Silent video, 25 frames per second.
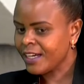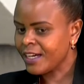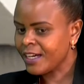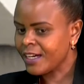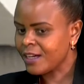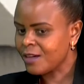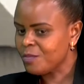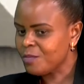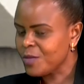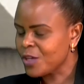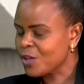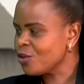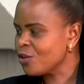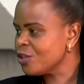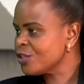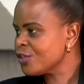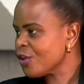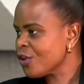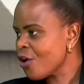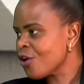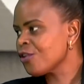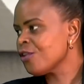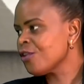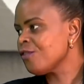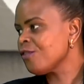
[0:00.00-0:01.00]
because
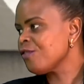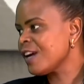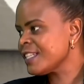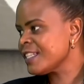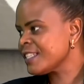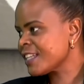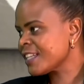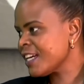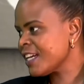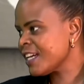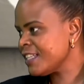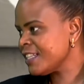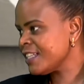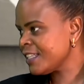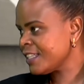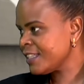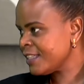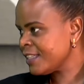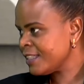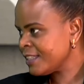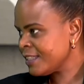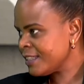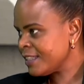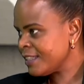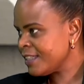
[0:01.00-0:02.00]
all of us can
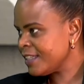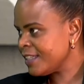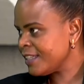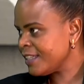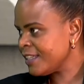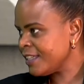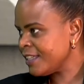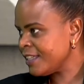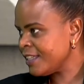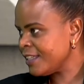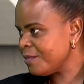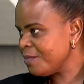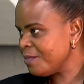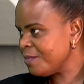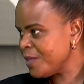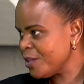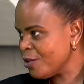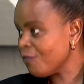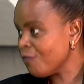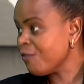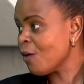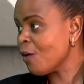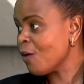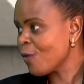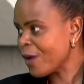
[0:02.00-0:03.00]
be
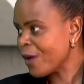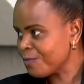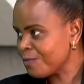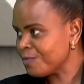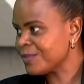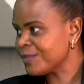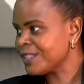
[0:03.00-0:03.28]
overwhelmed.